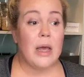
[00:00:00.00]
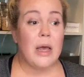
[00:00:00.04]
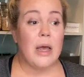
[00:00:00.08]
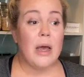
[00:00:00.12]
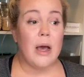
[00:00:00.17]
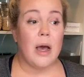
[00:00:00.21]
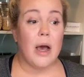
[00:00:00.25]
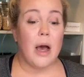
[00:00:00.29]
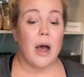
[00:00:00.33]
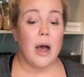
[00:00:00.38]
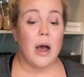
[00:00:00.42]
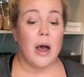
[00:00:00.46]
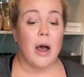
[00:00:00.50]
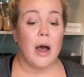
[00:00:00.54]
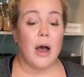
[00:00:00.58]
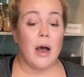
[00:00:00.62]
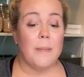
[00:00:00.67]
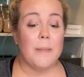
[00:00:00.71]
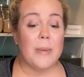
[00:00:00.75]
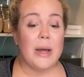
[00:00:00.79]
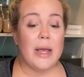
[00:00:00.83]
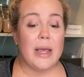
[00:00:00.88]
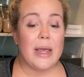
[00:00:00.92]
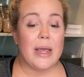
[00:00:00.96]

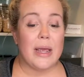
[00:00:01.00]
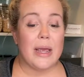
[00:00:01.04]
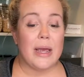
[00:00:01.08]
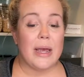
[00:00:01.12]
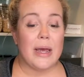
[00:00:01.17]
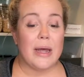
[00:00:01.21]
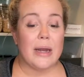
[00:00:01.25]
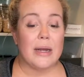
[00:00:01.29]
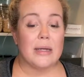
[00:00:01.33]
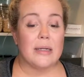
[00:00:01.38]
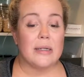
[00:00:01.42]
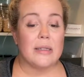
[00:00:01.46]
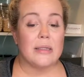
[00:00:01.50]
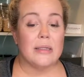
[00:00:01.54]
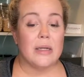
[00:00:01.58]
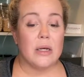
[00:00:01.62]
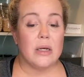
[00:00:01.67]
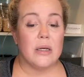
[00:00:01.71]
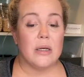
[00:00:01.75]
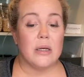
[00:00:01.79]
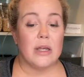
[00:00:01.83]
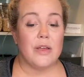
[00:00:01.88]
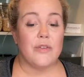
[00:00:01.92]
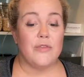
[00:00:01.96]
And
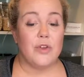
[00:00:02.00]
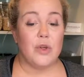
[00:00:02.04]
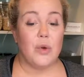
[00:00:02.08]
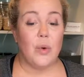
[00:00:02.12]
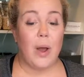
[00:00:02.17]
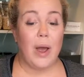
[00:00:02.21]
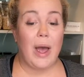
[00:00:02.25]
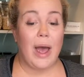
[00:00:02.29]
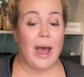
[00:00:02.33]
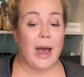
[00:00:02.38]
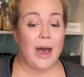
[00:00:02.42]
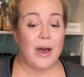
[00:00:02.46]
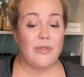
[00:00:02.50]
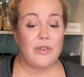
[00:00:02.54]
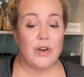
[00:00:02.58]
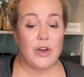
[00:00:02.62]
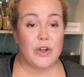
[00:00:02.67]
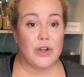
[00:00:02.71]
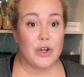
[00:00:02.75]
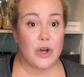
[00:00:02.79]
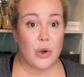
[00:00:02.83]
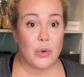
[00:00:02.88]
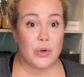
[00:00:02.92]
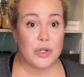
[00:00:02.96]
if you have a
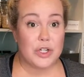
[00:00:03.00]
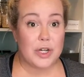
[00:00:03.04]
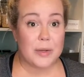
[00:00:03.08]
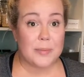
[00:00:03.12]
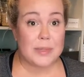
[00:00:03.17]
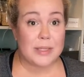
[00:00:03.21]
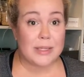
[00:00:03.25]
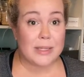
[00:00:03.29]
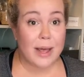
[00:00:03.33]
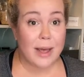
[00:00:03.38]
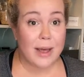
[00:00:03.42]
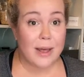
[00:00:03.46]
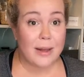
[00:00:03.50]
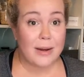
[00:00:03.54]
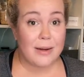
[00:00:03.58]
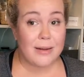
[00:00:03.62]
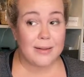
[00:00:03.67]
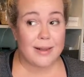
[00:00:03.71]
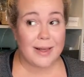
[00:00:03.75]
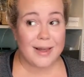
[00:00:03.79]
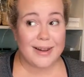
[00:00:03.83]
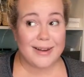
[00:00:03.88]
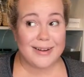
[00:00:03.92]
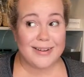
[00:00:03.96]
no chip set
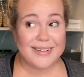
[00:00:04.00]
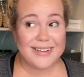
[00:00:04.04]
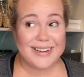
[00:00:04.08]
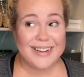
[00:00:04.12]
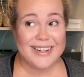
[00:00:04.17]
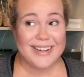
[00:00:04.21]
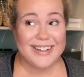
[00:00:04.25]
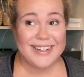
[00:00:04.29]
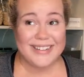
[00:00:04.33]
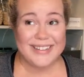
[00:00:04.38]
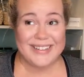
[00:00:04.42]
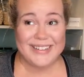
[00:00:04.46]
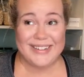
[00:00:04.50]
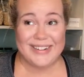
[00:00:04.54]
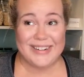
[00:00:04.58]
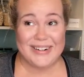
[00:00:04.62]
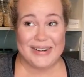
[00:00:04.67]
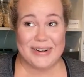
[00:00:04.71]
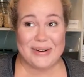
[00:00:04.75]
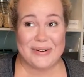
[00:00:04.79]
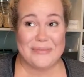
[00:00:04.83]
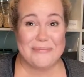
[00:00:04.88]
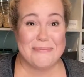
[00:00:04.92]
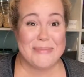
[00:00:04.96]
that, you
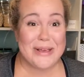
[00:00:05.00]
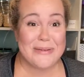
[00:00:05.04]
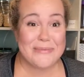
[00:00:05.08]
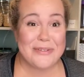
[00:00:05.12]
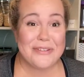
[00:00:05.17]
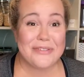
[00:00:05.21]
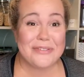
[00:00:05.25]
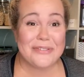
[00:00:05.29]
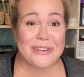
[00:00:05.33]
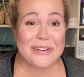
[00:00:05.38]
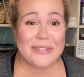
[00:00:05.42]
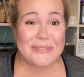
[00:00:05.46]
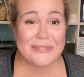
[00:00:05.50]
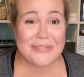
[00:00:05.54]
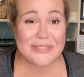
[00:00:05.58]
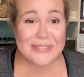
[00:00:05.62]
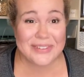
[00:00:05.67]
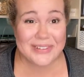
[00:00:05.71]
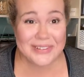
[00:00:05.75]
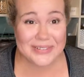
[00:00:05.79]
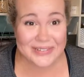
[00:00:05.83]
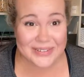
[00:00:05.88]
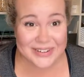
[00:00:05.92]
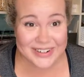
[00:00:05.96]
know, maybe from
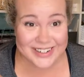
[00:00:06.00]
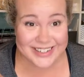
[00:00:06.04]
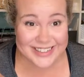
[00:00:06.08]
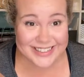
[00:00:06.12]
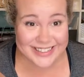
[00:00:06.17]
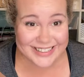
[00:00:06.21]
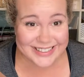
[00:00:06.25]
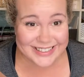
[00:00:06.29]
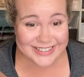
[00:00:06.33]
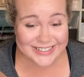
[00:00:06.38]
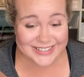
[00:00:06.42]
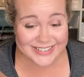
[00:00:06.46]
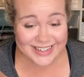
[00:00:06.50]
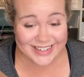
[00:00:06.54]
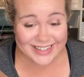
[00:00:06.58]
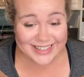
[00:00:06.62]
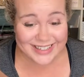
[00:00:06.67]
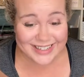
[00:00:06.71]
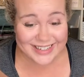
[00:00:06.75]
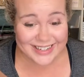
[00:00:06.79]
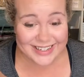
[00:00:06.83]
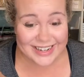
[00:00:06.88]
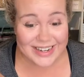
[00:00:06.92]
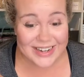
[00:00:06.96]
quarantine, you got
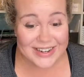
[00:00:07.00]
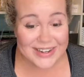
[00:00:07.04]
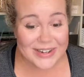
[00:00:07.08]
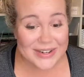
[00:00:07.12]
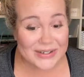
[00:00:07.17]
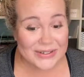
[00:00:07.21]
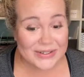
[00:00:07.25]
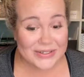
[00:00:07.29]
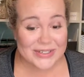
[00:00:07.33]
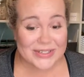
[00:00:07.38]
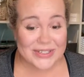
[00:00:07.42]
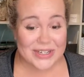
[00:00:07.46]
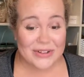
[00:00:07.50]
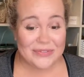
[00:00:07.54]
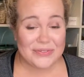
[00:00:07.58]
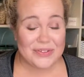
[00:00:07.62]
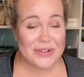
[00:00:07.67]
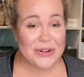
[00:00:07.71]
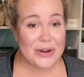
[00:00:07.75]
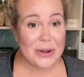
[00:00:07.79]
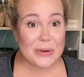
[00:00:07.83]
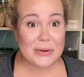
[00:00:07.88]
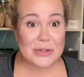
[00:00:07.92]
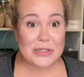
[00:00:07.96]
like yourself a
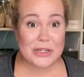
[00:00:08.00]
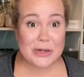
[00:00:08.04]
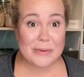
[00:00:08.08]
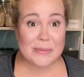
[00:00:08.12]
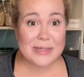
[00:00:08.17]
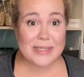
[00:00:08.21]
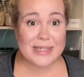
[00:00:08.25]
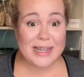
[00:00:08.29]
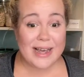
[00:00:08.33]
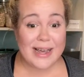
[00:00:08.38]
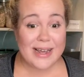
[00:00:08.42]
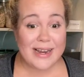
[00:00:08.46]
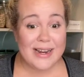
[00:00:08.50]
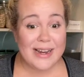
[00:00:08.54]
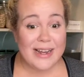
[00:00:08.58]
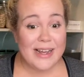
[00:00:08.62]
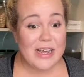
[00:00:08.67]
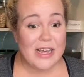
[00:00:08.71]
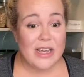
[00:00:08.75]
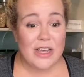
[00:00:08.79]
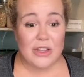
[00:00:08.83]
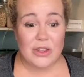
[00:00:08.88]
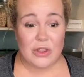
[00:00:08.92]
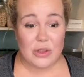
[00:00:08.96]
no chip set,
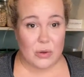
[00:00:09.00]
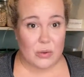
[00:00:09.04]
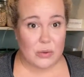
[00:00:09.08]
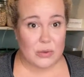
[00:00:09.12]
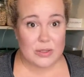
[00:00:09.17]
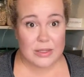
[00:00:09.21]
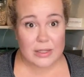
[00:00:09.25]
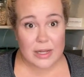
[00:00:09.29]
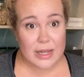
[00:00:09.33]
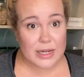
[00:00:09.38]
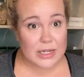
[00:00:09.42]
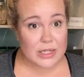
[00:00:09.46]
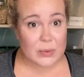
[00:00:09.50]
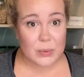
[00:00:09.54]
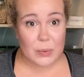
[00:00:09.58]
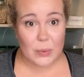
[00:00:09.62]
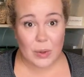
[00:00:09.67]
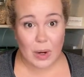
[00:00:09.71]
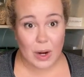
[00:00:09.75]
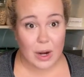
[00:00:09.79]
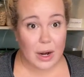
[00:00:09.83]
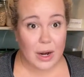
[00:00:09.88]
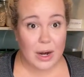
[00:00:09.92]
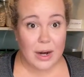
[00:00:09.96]
those lights
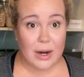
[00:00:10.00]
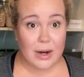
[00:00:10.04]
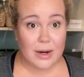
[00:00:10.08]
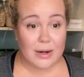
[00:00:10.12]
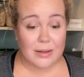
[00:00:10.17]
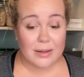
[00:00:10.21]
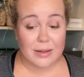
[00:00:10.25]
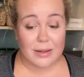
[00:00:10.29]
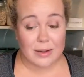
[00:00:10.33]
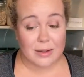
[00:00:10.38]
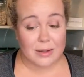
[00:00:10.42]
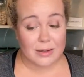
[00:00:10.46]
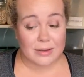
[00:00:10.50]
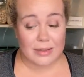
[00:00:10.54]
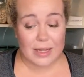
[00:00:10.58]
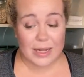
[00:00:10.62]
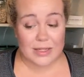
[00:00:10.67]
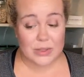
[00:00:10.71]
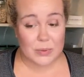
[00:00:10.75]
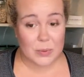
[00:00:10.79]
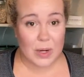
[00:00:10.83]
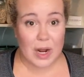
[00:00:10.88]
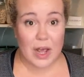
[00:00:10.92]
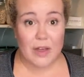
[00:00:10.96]
work.
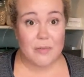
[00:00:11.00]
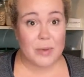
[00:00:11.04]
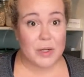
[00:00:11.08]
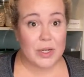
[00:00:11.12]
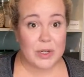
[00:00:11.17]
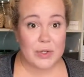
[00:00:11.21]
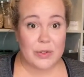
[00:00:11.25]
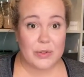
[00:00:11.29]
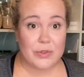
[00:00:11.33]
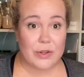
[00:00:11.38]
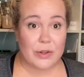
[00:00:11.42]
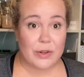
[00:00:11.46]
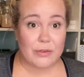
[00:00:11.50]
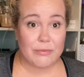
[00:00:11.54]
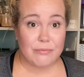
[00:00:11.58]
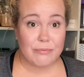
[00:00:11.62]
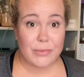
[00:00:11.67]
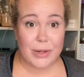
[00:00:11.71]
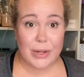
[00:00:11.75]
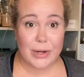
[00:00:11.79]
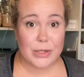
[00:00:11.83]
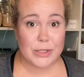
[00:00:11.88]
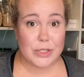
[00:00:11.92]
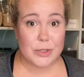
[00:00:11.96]
That's what I've been using
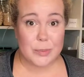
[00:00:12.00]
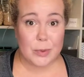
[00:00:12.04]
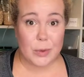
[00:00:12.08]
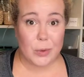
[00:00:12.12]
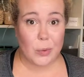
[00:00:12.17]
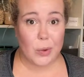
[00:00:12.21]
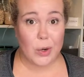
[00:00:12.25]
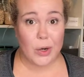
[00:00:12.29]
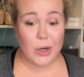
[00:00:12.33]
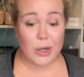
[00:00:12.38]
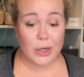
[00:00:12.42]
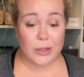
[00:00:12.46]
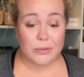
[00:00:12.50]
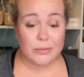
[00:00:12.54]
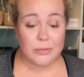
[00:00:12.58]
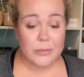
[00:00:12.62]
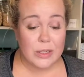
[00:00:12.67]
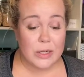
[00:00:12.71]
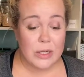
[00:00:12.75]
and it's been working.